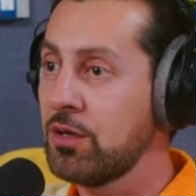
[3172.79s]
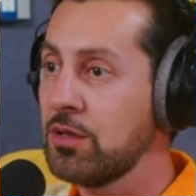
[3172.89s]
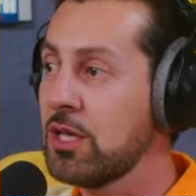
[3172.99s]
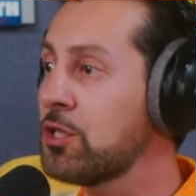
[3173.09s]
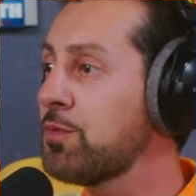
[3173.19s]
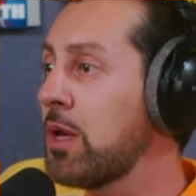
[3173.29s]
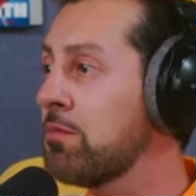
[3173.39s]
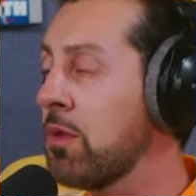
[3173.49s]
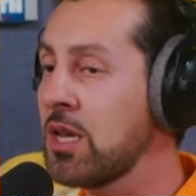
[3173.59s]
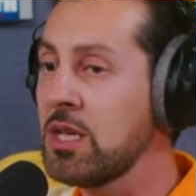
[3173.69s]
they spend
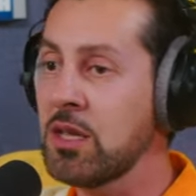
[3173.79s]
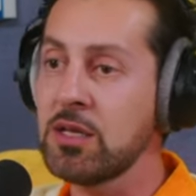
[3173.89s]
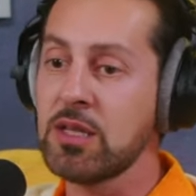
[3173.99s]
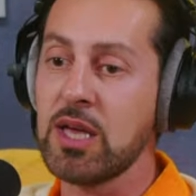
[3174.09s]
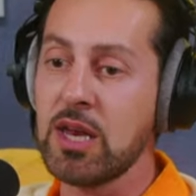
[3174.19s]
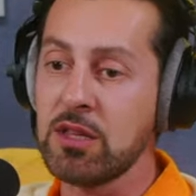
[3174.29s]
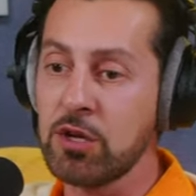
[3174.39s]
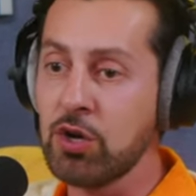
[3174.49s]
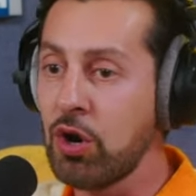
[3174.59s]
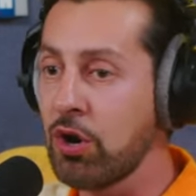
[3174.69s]
money they they get in the
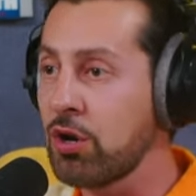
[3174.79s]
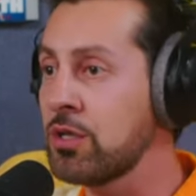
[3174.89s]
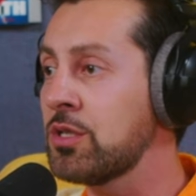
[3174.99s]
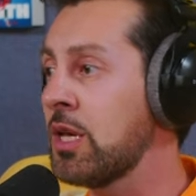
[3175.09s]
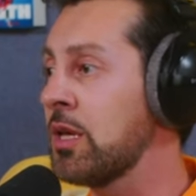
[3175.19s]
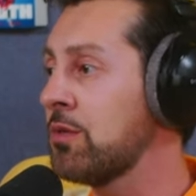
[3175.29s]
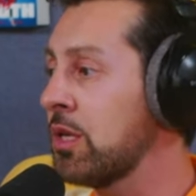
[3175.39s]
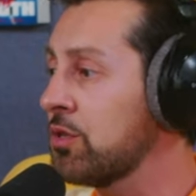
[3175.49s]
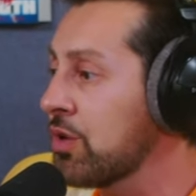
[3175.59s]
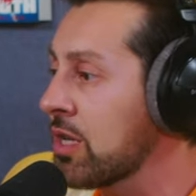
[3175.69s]
cars they they
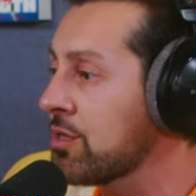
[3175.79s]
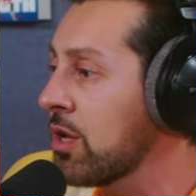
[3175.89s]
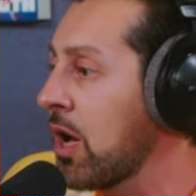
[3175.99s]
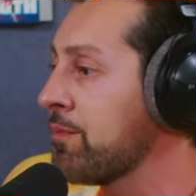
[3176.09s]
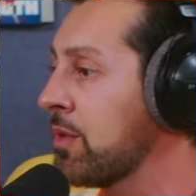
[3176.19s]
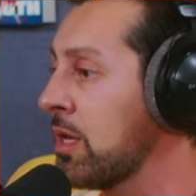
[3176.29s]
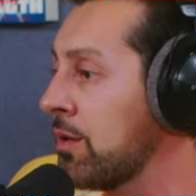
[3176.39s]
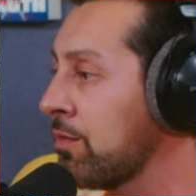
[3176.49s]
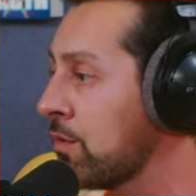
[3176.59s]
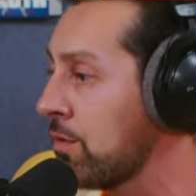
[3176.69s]
dress up they